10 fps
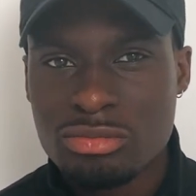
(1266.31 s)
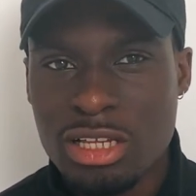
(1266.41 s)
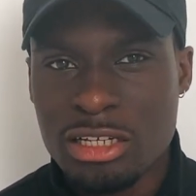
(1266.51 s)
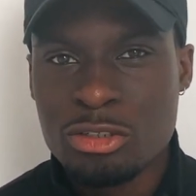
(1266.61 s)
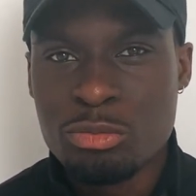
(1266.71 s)

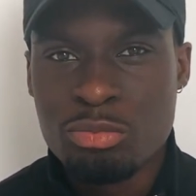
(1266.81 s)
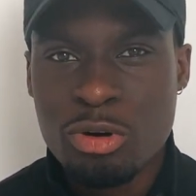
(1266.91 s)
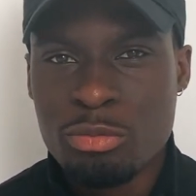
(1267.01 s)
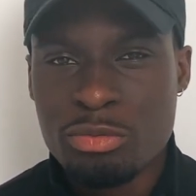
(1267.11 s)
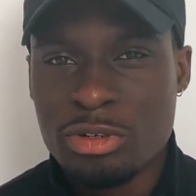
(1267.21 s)
Like, you
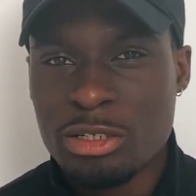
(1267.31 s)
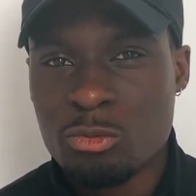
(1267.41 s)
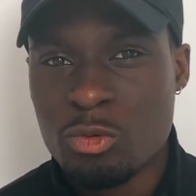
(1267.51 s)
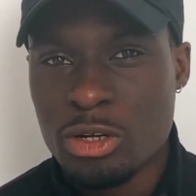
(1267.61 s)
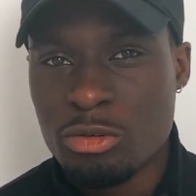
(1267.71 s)
probably
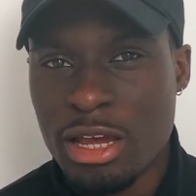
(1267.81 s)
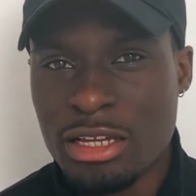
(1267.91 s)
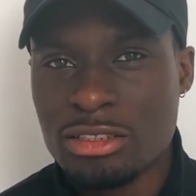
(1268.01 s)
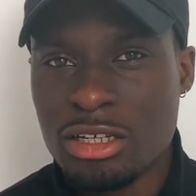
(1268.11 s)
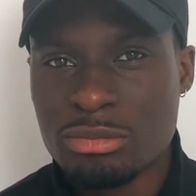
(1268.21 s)
will
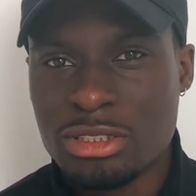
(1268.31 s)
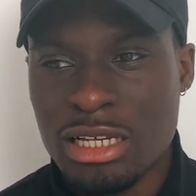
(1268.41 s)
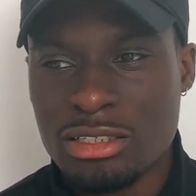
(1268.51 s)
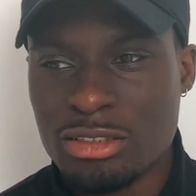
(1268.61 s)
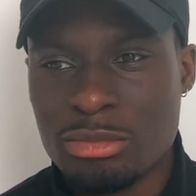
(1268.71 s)
end up
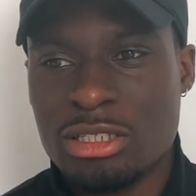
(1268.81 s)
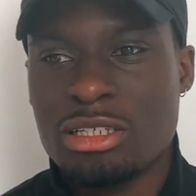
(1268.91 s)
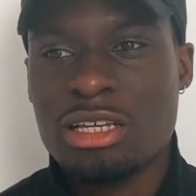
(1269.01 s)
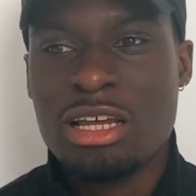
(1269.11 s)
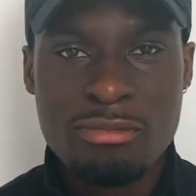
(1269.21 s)
selling them,
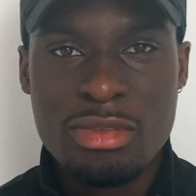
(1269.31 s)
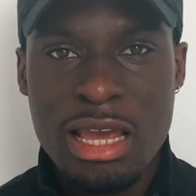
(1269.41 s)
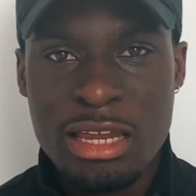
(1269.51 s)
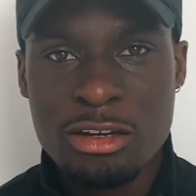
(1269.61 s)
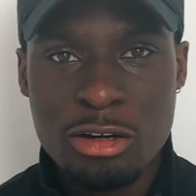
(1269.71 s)

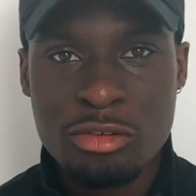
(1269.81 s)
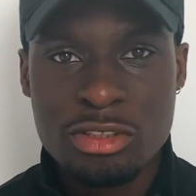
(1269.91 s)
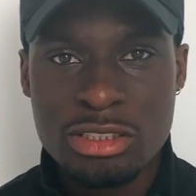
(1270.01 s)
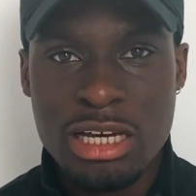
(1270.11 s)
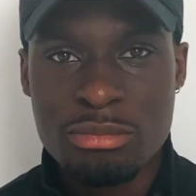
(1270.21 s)
and a lot of
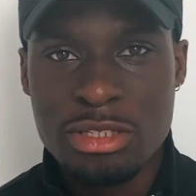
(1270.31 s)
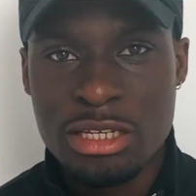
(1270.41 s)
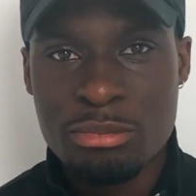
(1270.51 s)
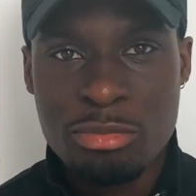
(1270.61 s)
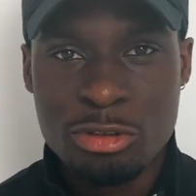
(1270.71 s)
the time the
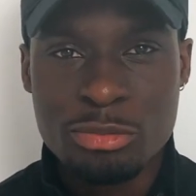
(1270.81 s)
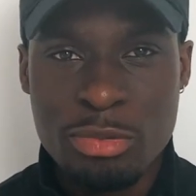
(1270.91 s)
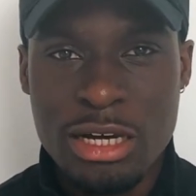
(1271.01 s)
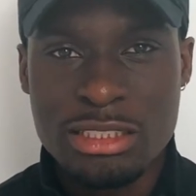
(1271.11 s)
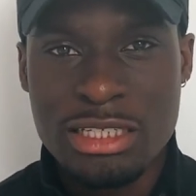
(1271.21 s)
impulse
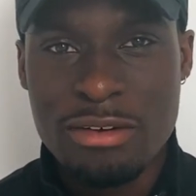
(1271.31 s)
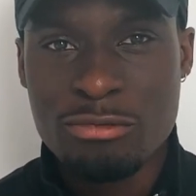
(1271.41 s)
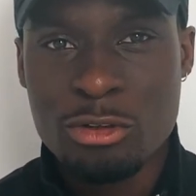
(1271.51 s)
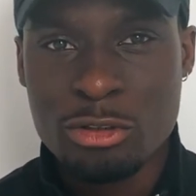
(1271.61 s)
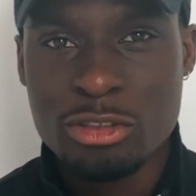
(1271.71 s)
buys have
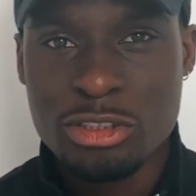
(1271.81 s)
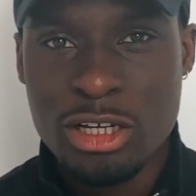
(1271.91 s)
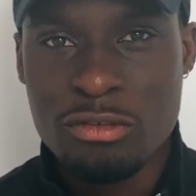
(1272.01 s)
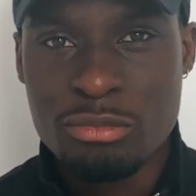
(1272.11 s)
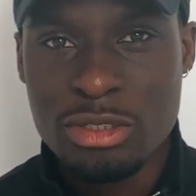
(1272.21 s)
not
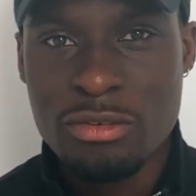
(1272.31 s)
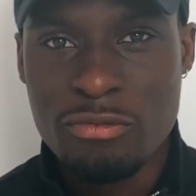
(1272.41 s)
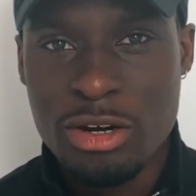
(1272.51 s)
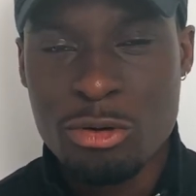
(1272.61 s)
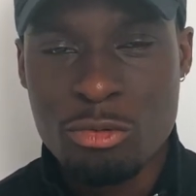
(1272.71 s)
served me
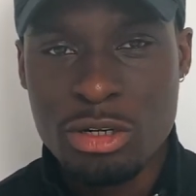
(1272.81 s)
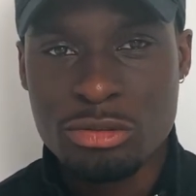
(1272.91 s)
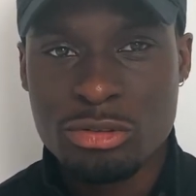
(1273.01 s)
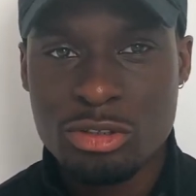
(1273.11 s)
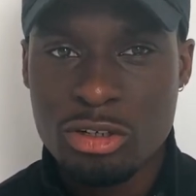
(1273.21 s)
very
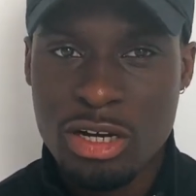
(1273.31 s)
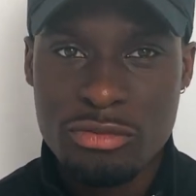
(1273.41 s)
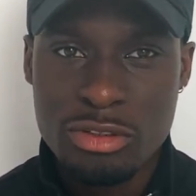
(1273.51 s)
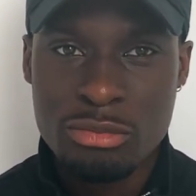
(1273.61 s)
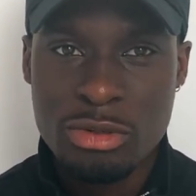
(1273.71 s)
well. So look
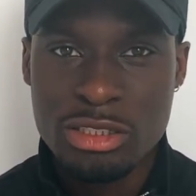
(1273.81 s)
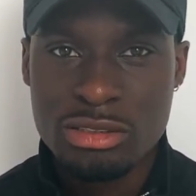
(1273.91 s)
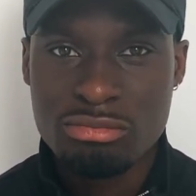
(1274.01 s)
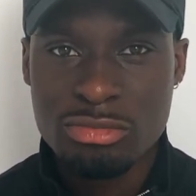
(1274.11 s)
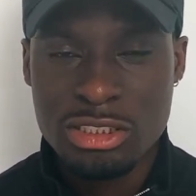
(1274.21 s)
after your money,
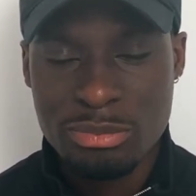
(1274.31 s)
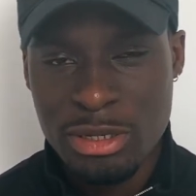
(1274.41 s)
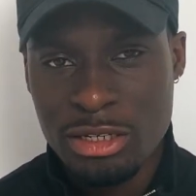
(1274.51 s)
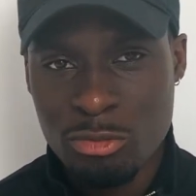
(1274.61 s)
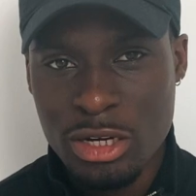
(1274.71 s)

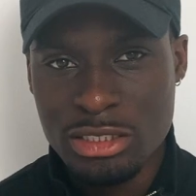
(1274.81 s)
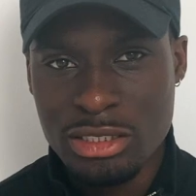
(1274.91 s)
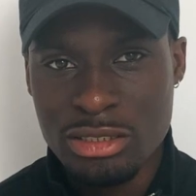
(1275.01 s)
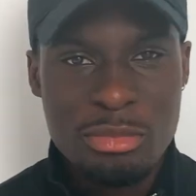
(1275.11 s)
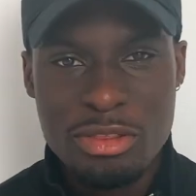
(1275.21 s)
spend it
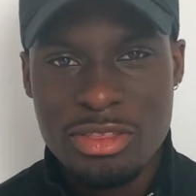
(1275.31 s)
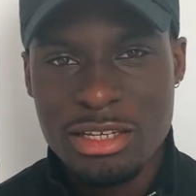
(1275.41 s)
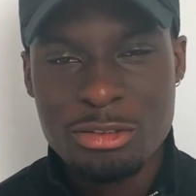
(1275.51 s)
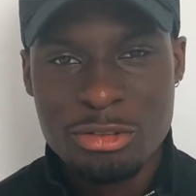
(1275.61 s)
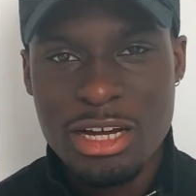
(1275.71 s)
wisely. But
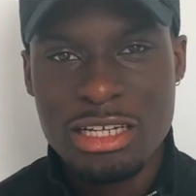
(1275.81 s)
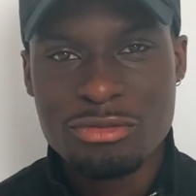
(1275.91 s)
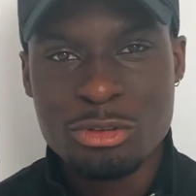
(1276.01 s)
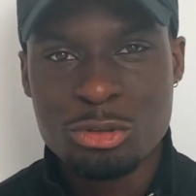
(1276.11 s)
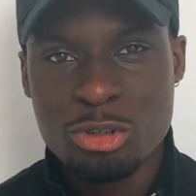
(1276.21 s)
thank you guys
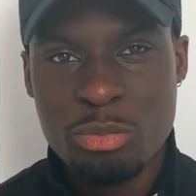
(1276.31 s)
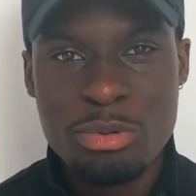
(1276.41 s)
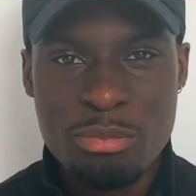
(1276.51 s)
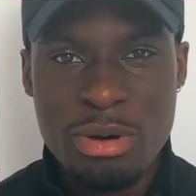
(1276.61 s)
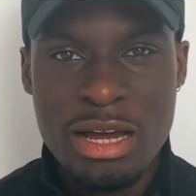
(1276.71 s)
for
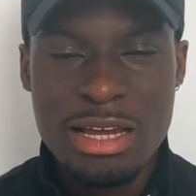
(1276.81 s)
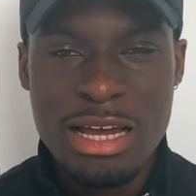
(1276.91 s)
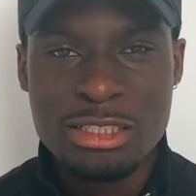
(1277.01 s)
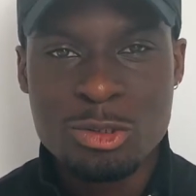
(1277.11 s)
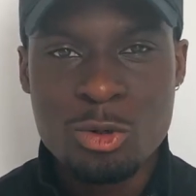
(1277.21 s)
dropping by
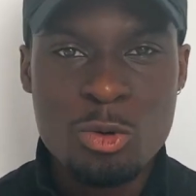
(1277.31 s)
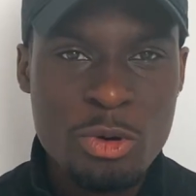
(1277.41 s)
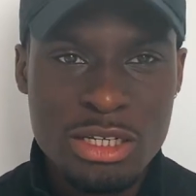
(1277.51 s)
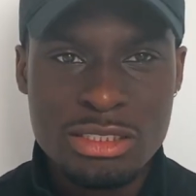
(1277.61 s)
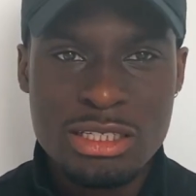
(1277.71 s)
as
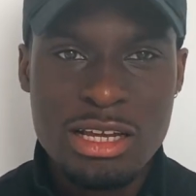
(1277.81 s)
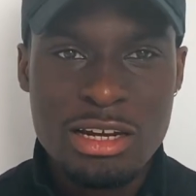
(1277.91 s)
always.